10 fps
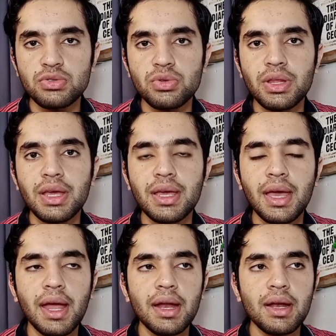So they
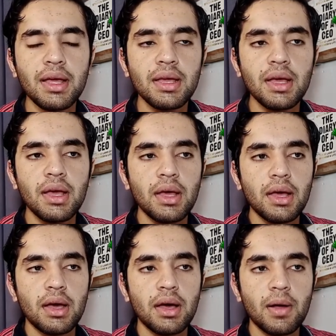can like
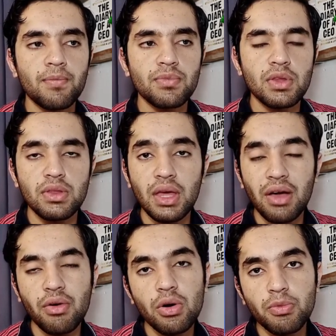they
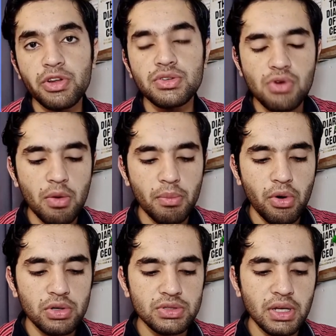have got very strong bonds